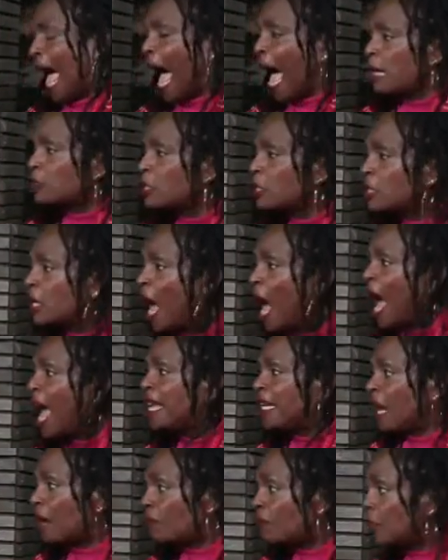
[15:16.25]

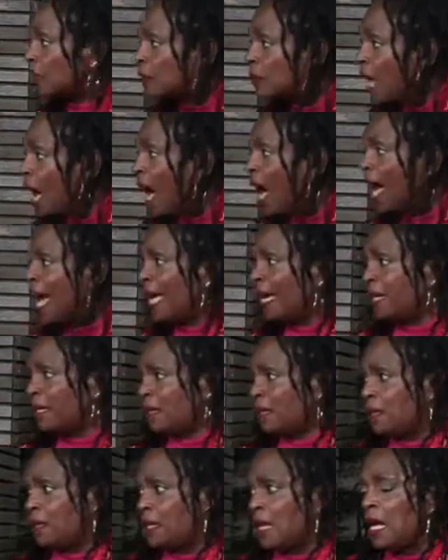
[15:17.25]
outside of the
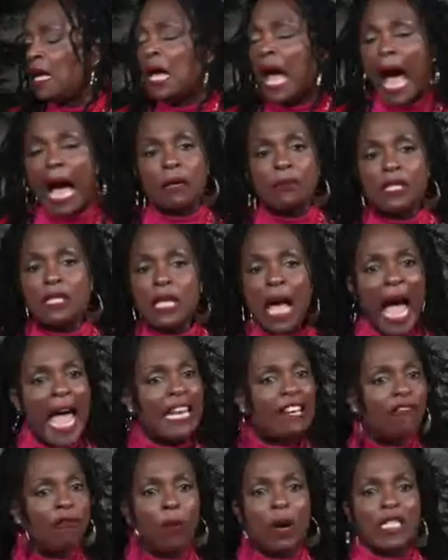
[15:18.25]
lines,
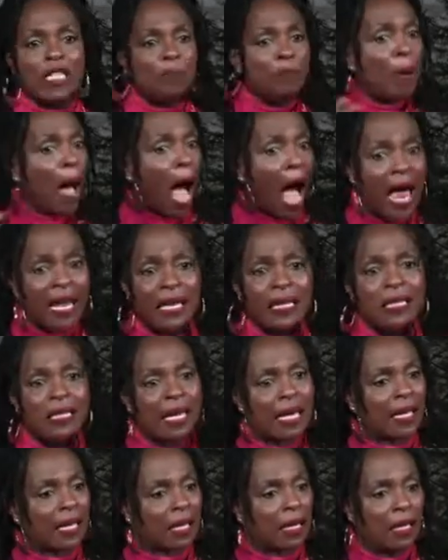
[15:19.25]
outside of what's
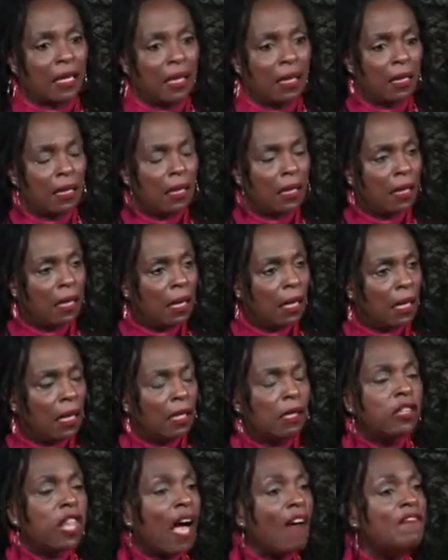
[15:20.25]
politic.
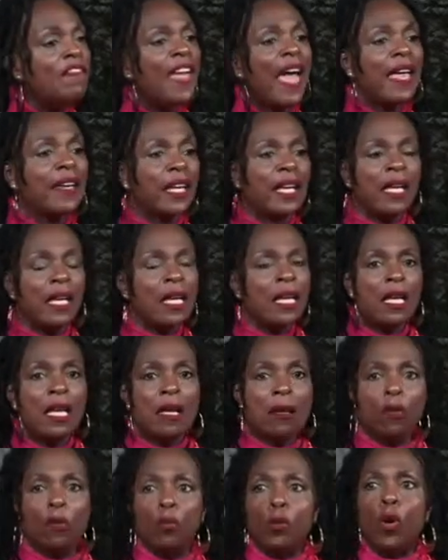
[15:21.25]
Love that
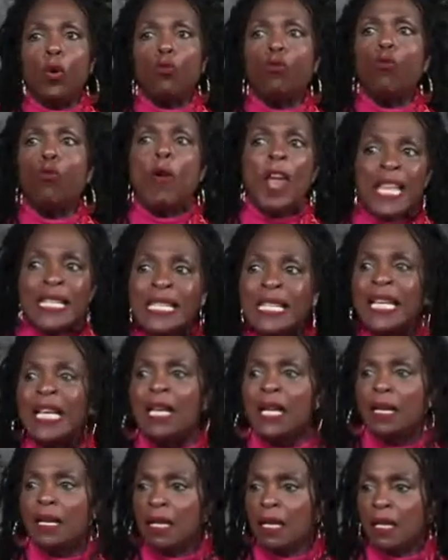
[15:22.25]
will
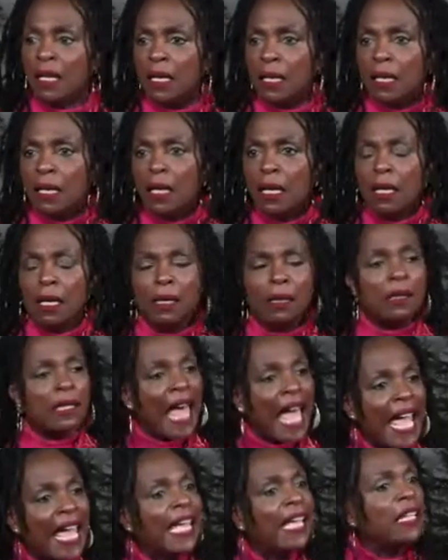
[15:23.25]
risk
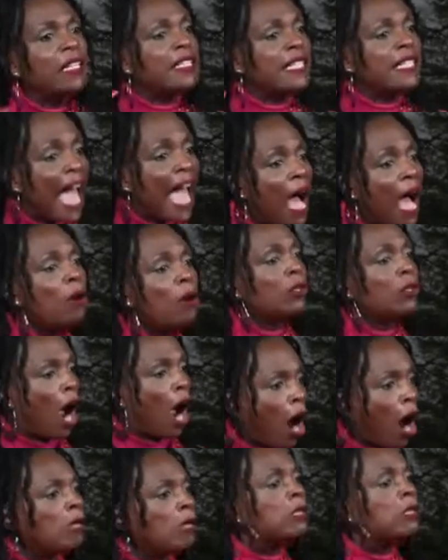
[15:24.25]
laying down
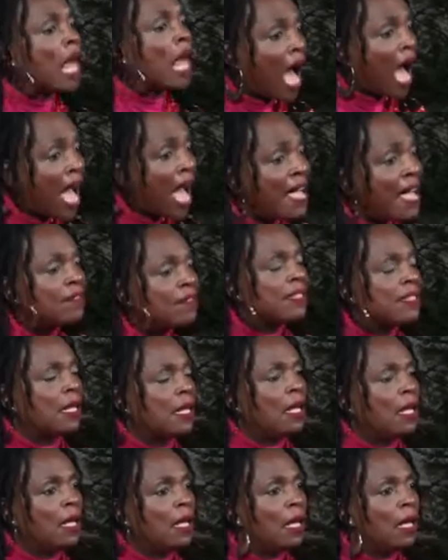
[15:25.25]
our lives
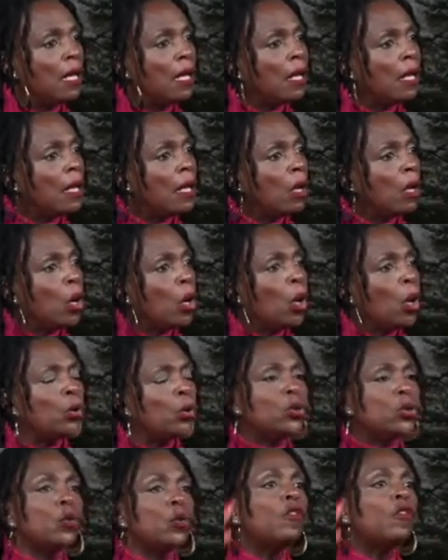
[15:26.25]

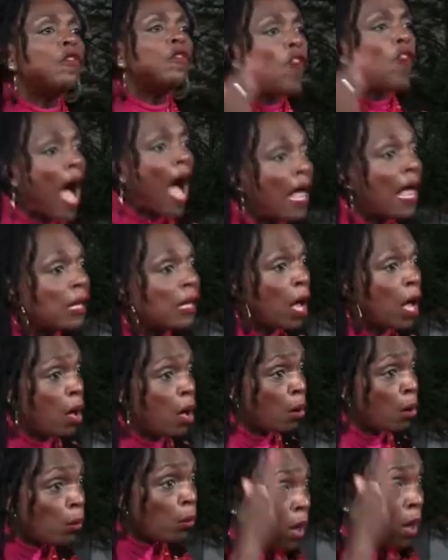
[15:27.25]
to
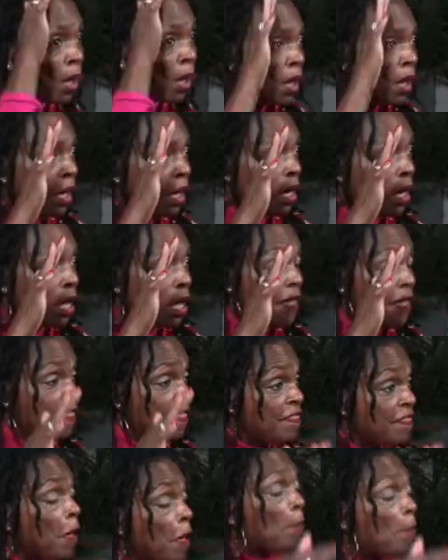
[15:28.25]
follow
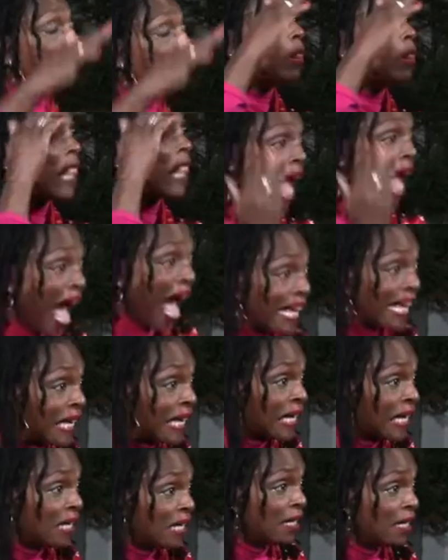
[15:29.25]
the
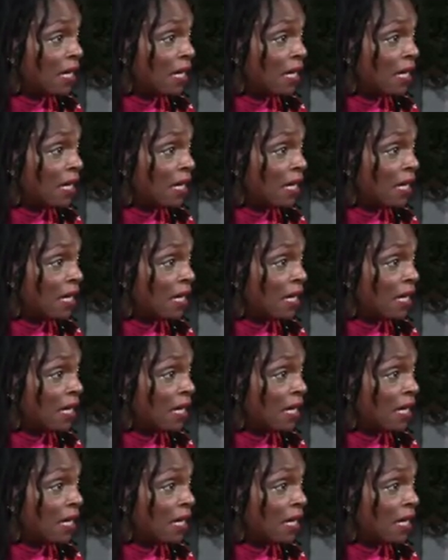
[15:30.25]
Black,